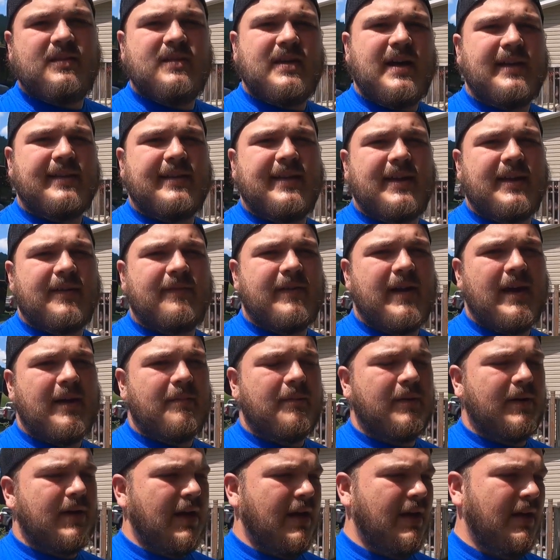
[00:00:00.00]
I like
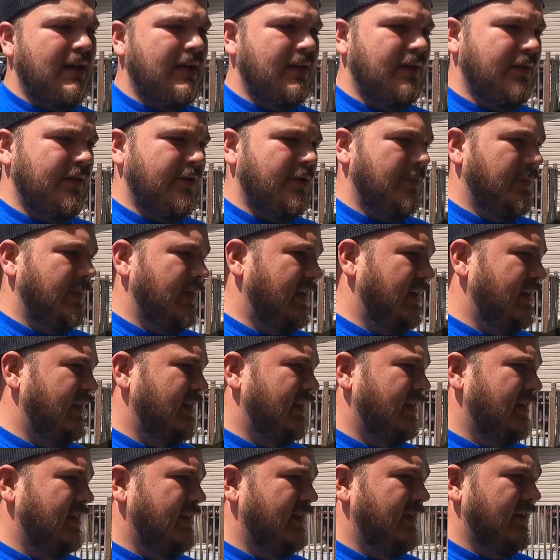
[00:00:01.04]
fabricating a little bit.
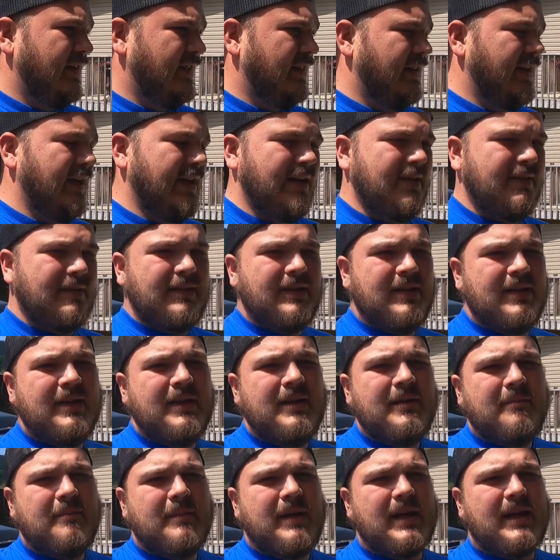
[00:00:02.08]
I like
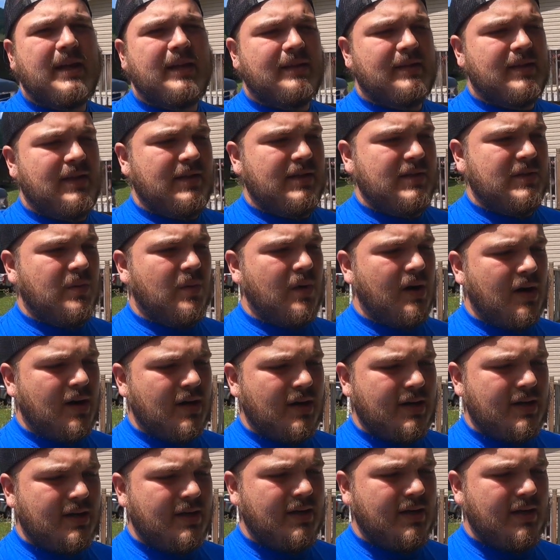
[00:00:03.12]
making things
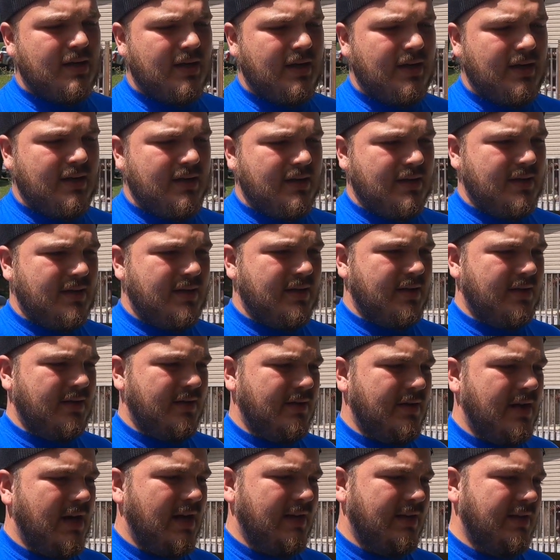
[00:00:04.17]
work, and
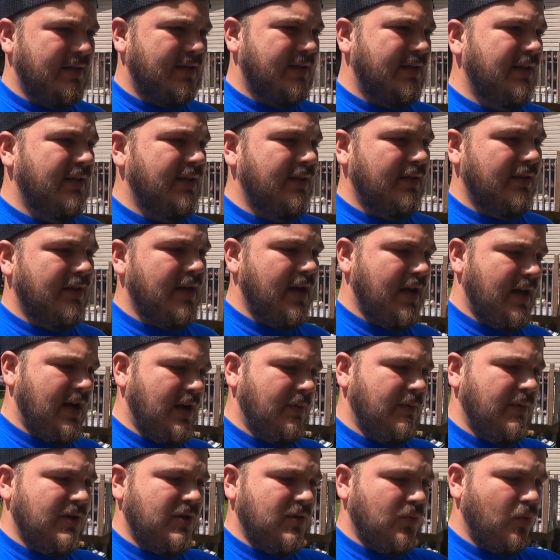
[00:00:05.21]
I just didn't like
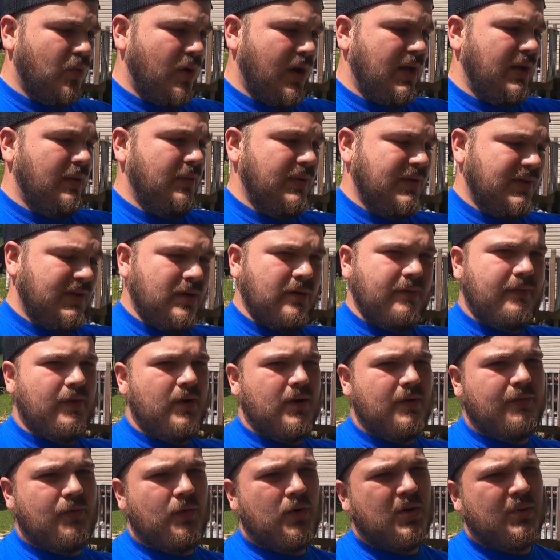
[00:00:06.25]
how much weight was so
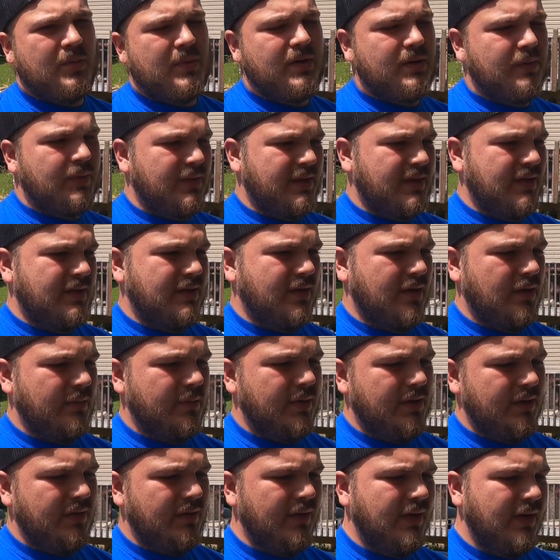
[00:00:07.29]
far forward with the
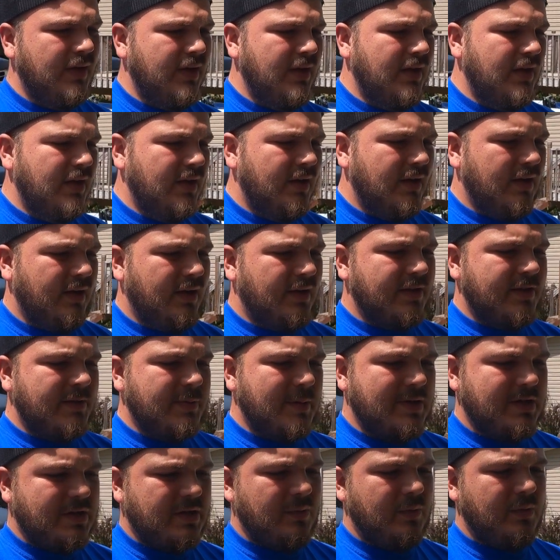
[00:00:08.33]
turbo,
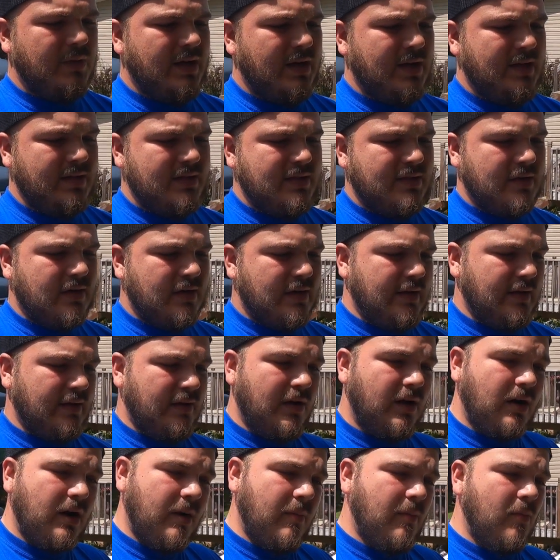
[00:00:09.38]
especially when I started
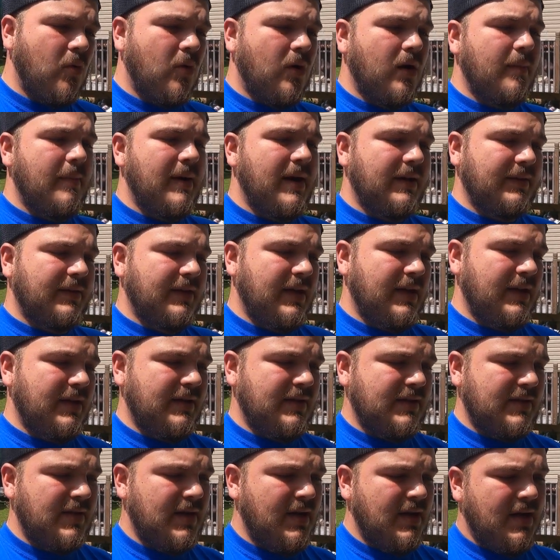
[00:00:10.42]
learning more about
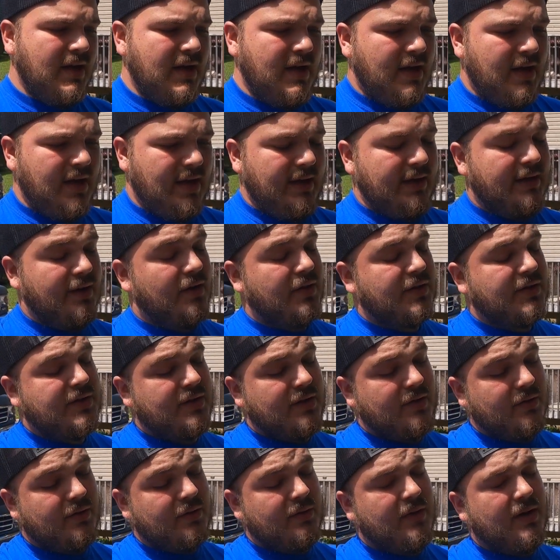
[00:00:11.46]
things. And
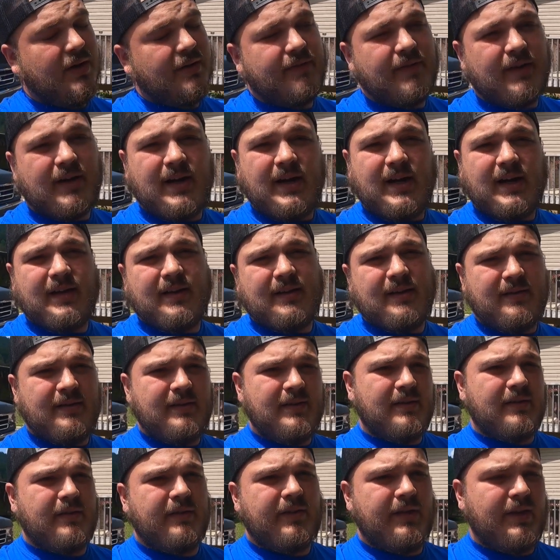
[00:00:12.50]
also, I forgot
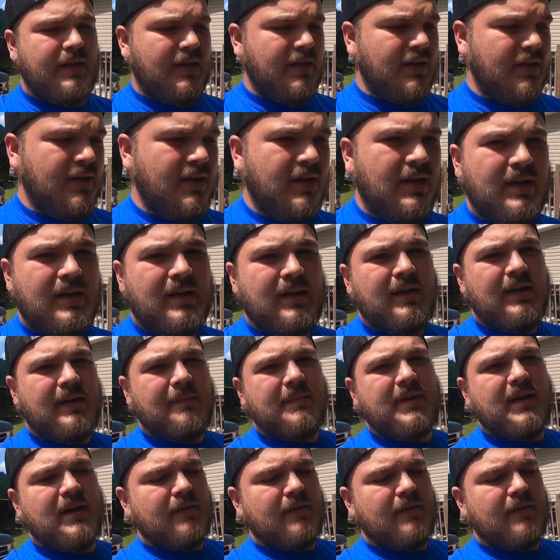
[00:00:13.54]
another thing. I'm